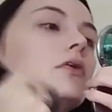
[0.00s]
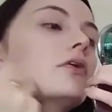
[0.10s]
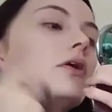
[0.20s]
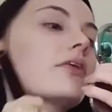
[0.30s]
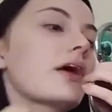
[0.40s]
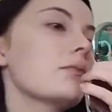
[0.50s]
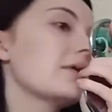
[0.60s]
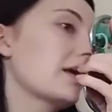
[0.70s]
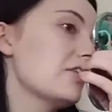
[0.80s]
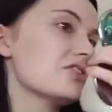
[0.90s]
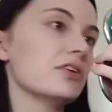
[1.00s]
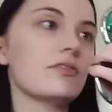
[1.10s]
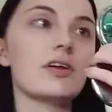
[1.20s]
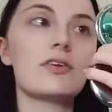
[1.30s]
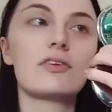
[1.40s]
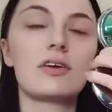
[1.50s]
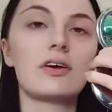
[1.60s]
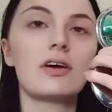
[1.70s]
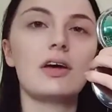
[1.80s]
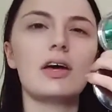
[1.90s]
like the application of this.
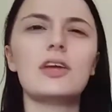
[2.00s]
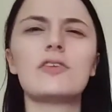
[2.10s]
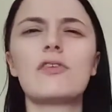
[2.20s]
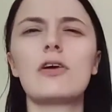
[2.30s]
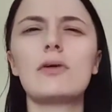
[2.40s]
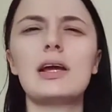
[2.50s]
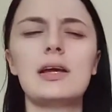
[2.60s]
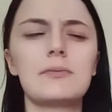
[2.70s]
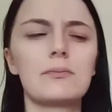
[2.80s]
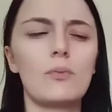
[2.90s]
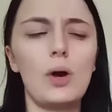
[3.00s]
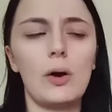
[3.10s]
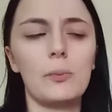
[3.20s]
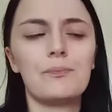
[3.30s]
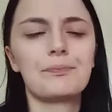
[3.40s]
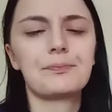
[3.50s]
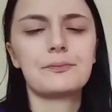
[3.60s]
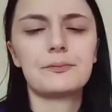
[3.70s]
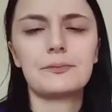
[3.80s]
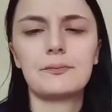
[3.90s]
It's very, well,
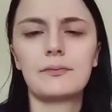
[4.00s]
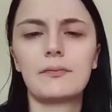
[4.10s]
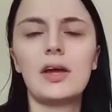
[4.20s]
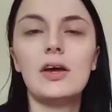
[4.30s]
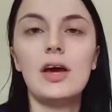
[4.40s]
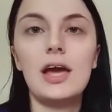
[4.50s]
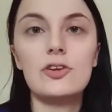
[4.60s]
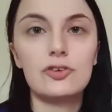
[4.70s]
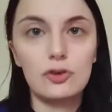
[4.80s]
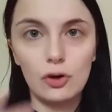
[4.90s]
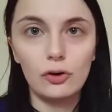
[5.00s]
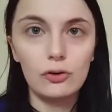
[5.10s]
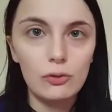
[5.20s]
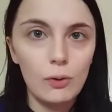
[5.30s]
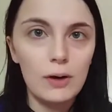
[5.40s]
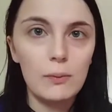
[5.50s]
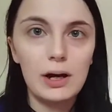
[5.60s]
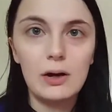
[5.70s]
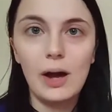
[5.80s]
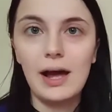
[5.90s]
it's gone on quite
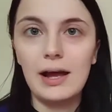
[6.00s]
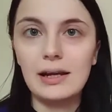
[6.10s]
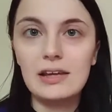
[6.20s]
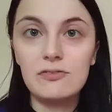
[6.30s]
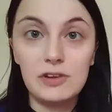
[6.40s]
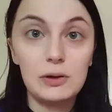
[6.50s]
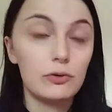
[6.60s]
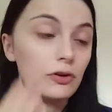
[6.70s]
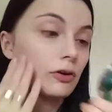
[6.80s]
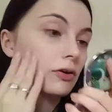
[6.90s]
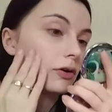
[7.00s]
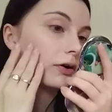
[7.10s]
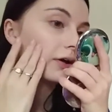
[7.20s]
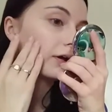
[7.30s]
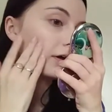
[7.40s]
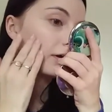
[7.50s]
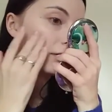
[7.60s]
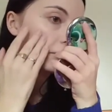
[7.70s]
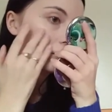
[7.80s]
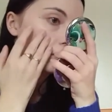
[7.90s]
well and it feels good. Like,
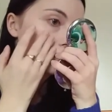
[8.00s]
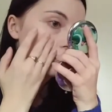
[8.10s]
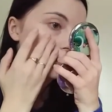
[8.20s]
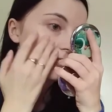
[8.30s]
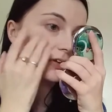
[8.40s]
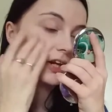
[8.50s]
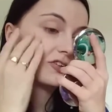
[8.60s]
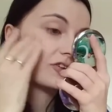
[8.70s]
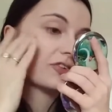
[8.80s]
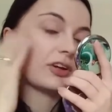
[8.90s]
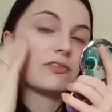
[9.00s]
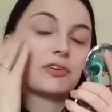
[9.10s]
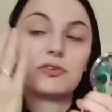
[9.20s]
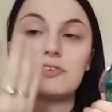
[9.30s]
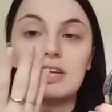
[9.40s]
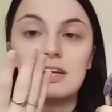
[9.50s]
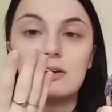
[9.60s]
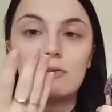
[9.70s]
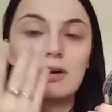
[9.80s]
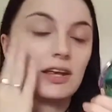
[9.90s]
my foundation doesn't like feel sticky
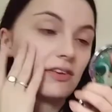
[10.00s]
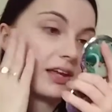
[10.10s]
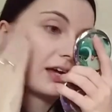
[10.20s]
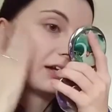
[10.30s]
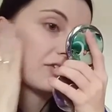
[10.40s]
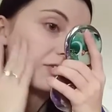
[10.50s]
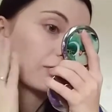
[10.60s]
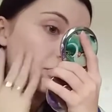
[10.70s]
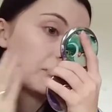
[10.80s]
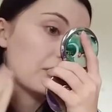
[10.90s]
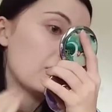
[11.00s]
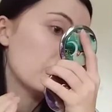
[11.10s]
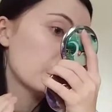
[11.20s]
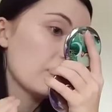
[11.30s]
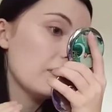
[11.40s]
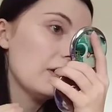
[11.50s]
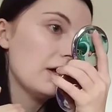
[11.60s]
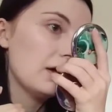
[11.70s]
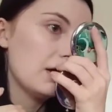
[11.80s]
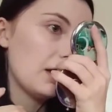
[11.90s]
or anything, and it's not coming off,
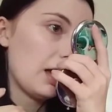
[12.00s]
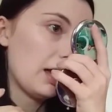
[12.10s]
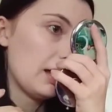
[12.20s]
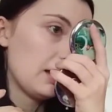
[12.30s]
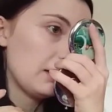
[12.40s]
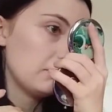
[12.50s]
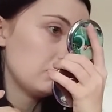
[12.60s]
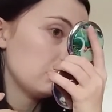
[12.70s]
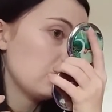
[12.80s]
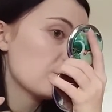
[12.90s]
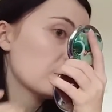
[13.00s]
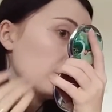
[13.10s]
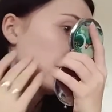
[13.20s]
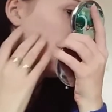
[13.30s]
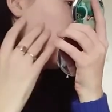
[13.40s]
and it's not like